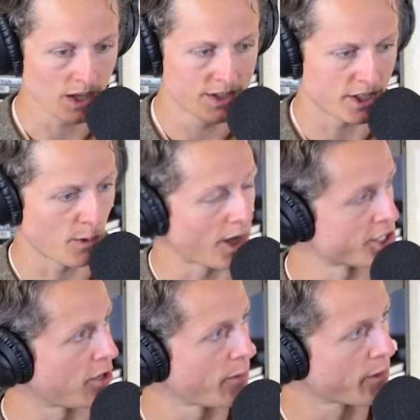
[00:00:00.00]
did they watch
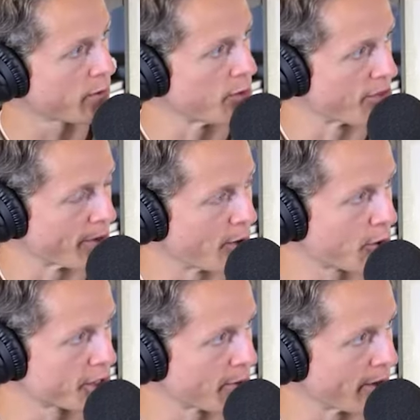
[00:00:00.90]
it all the way through,
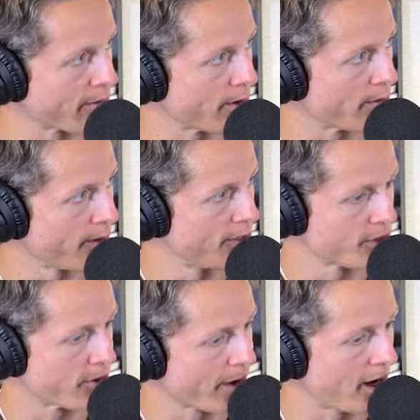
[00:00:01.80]
3/4 of the way through?
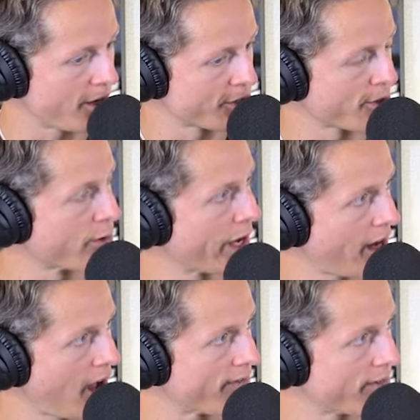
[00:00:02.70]
Turn it right on, turn it right
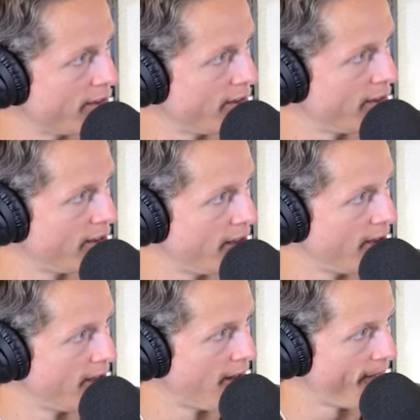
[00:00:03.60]
off.
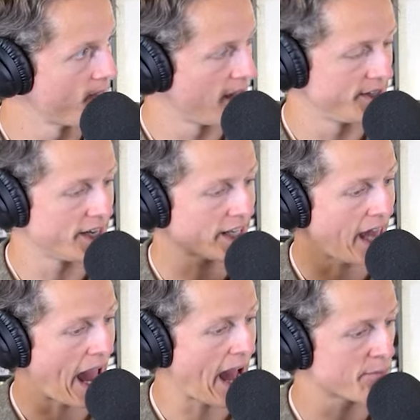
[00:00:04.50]
Did it
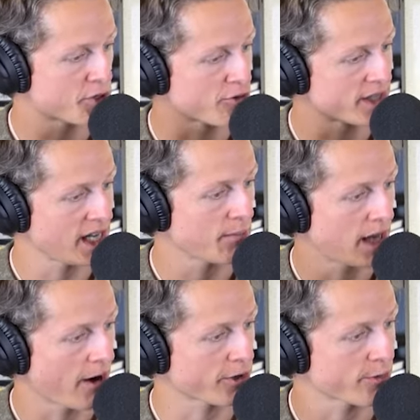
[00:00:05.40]
capture the same
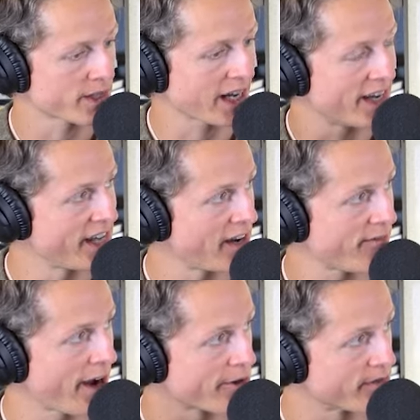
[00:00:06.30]
characteristic
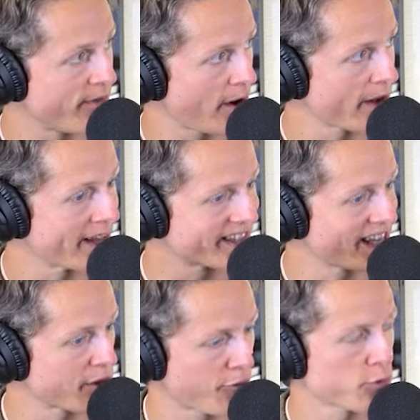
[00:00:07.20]
identifiers and variants
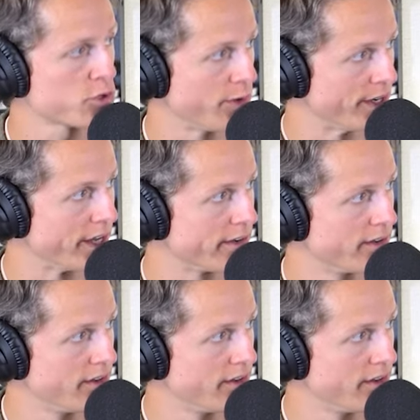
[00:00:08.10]
that the first one did?